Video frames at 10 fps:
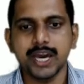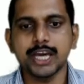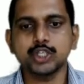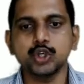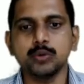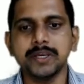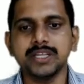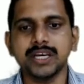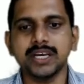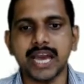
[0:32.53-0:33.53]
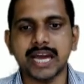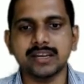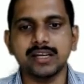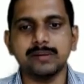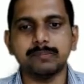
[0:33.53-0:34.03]
Assuming the
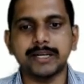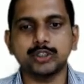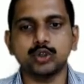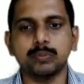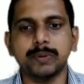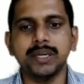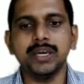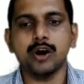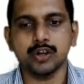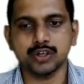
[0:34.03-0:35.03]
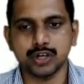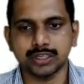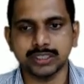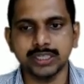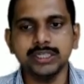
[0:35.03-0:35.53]
canal bed to be
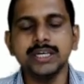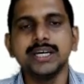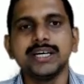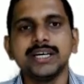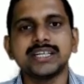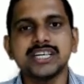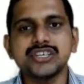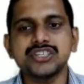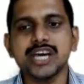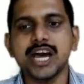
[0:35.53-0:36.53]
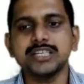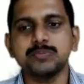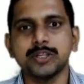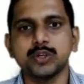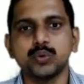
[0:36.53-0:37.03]
horizontal, the discharge
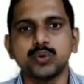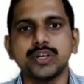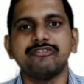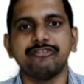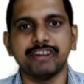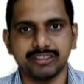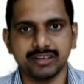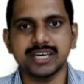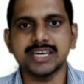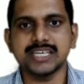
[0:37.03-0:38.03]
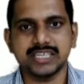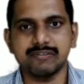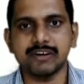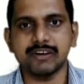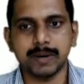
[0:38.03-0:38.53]
per unit width is
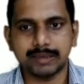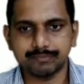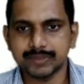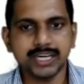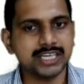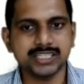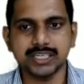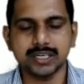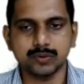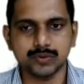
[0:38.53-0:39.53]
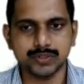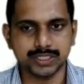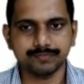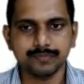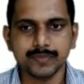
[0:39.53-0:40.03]
given by. Let us see the question.
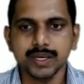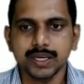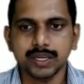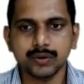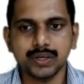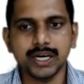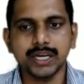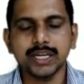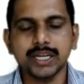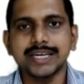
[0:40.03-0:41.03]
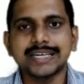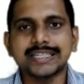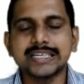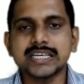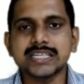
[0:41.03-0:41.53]
Now here,
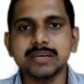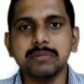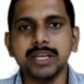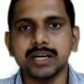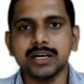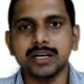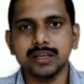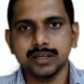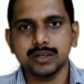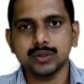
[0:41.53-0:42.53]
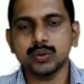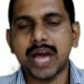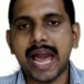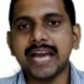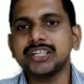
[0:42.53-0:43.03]
this is similar to
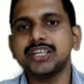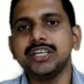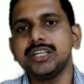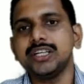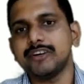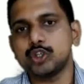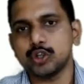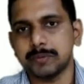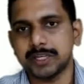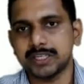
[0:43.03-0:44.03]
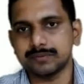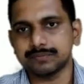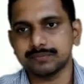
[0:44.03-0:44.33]
the action in the meter.